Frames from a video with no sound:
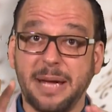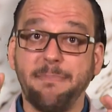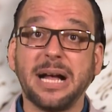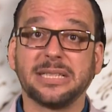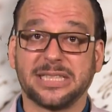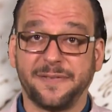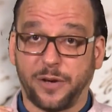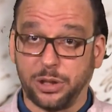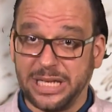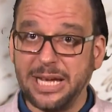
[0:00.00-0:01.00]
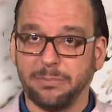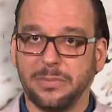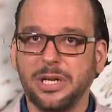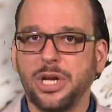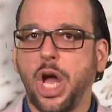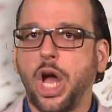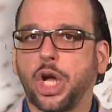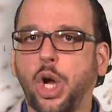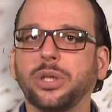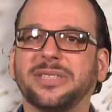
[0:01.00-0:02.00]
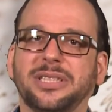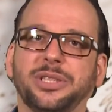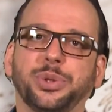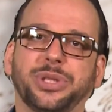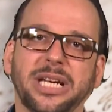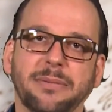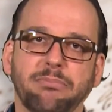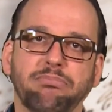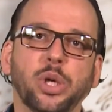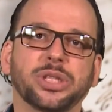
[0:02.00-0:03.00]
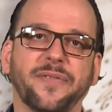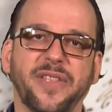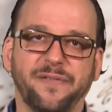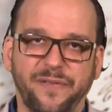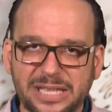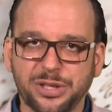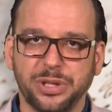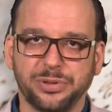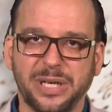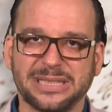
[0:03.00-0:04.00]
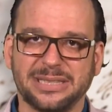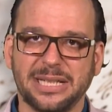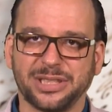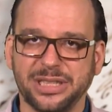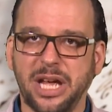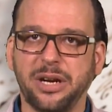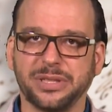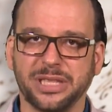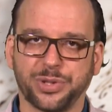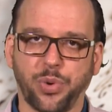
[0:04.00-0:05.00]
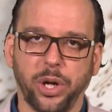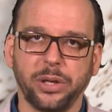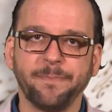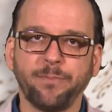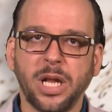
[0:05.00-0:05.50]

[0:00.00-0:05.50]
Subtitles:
among Sephardim, constituting most of the veteran residents in Eretz Israel,